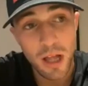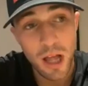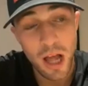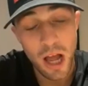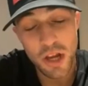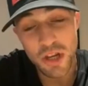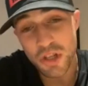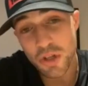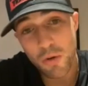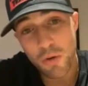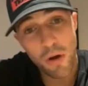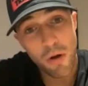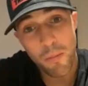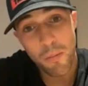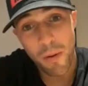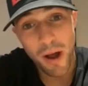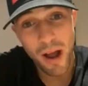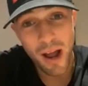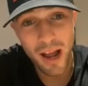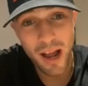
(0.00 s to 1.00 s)
I used to go out
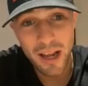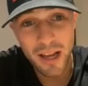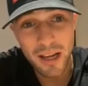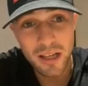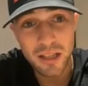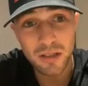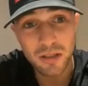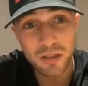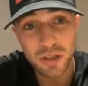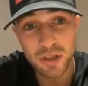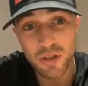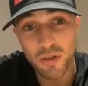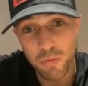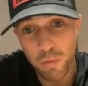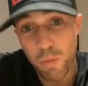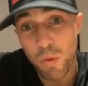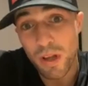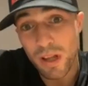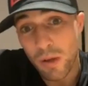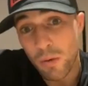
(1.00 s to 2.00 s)
partying and stuff
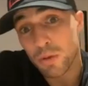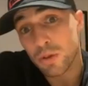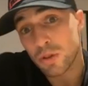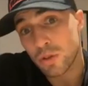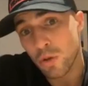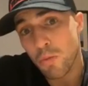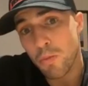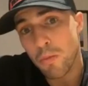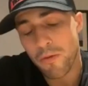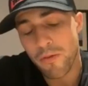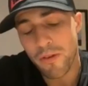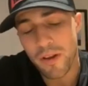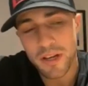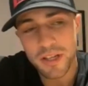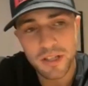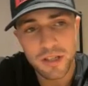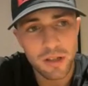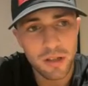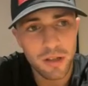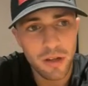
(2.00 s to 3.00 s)
while I was still
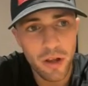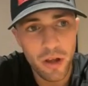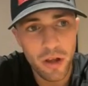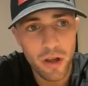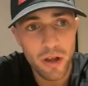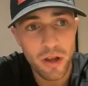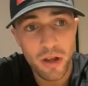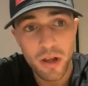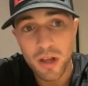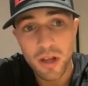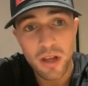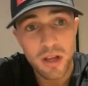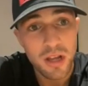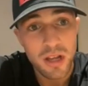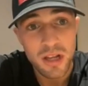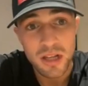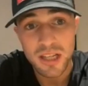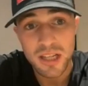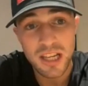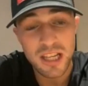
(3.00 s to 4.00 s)
professional, and
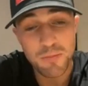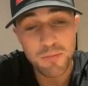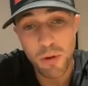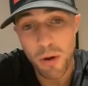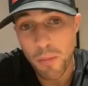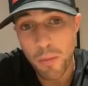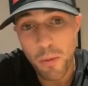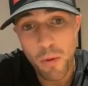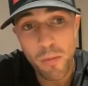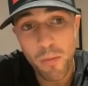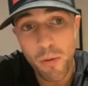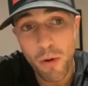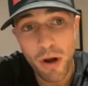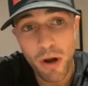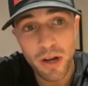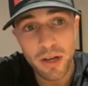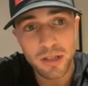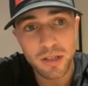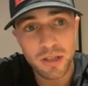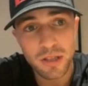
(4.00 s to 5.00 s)
since Poppy was
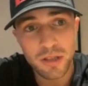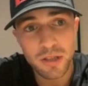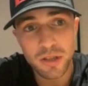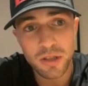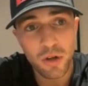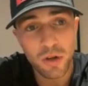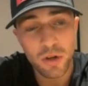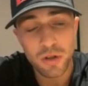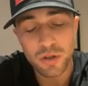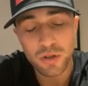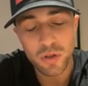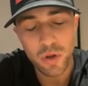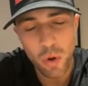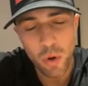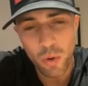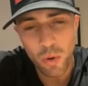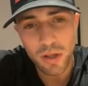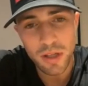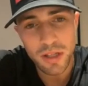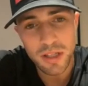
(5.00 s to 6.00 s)
born, it's just
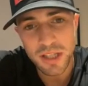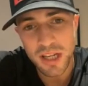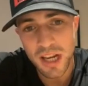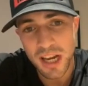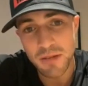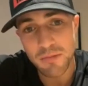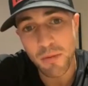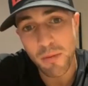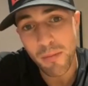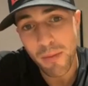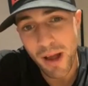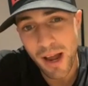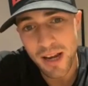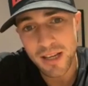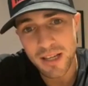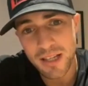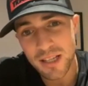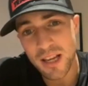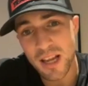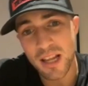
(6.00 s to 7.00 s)
totally changed my
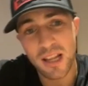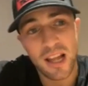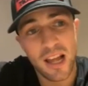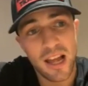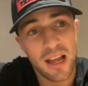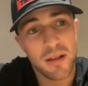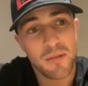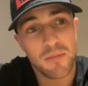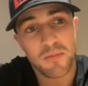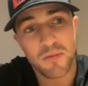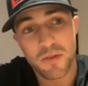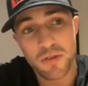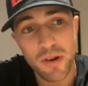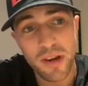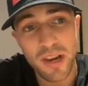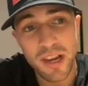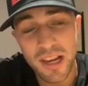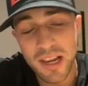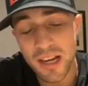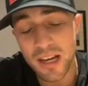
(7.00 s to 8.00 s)
mindset, like
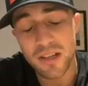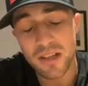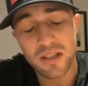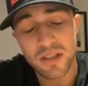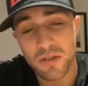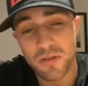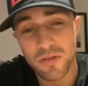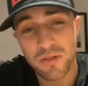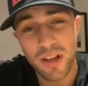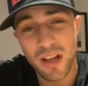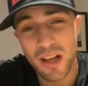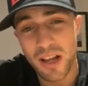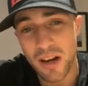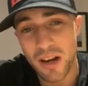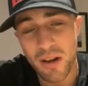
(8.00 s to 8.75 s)
drinking and stuff like that.